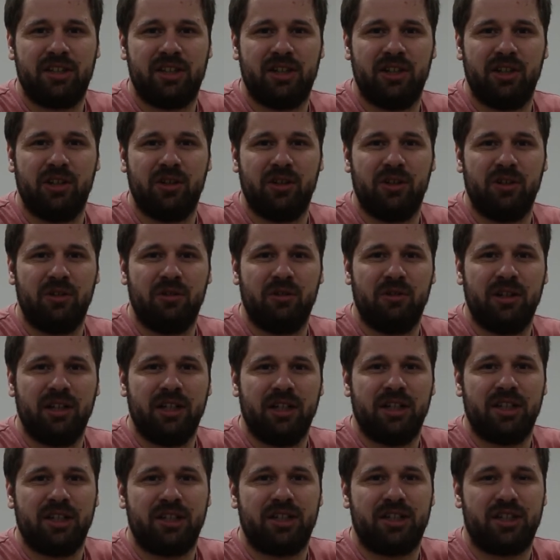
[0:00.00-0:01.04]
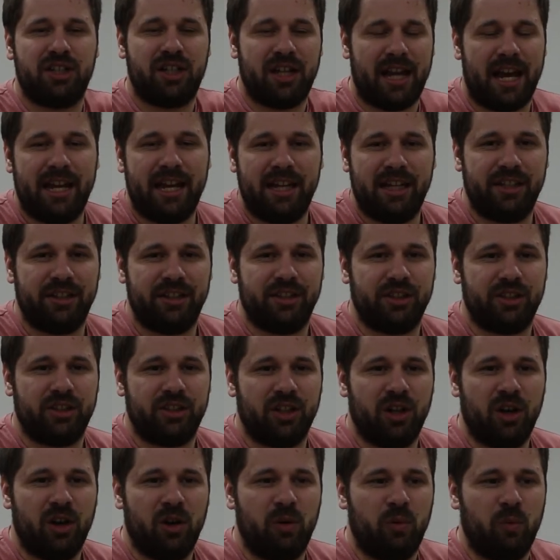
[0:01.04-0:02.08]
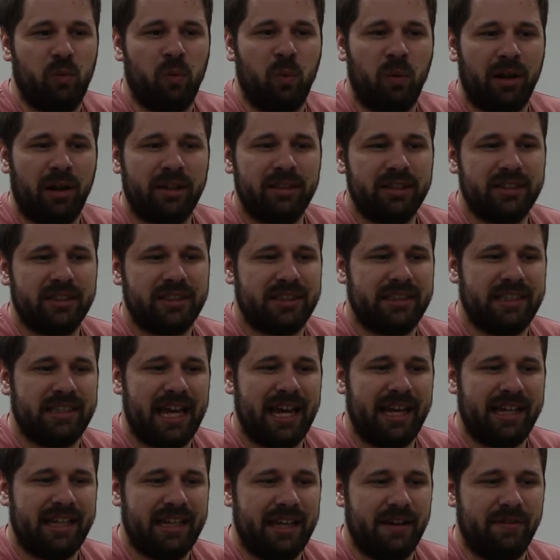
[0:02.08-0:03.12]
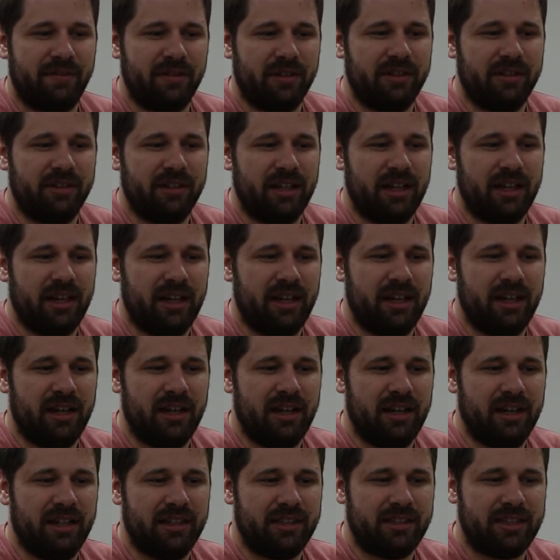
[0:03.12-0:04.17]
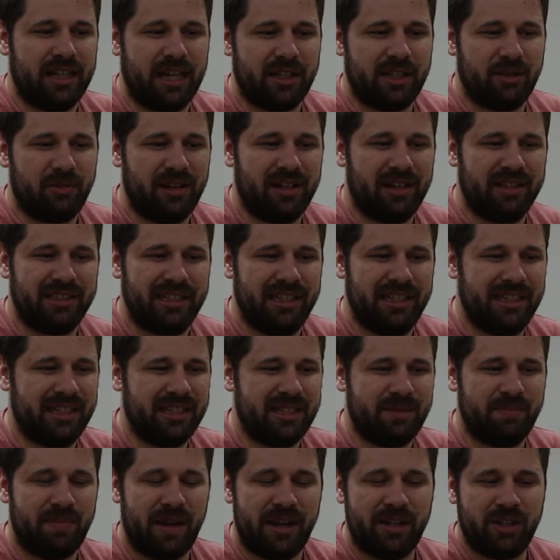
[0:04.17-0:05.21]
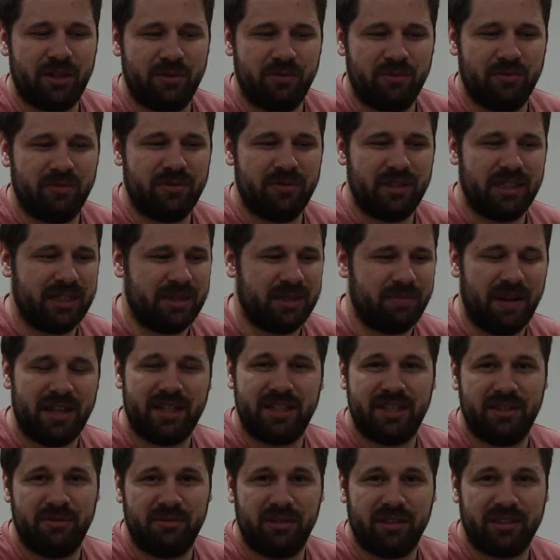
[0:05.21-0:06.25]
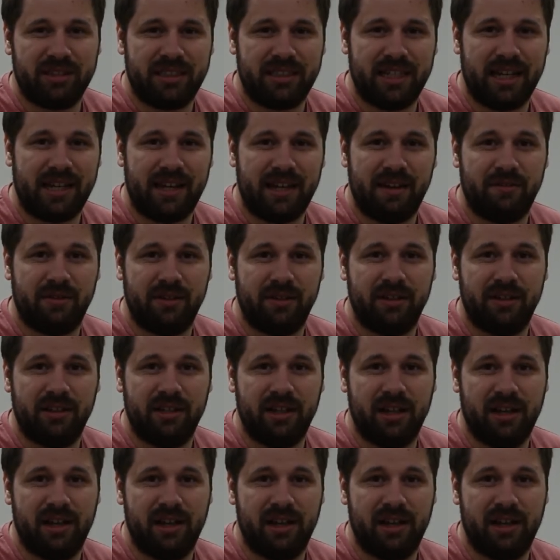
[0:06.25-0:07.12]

to change once they're given a sexuality, and especially once they're given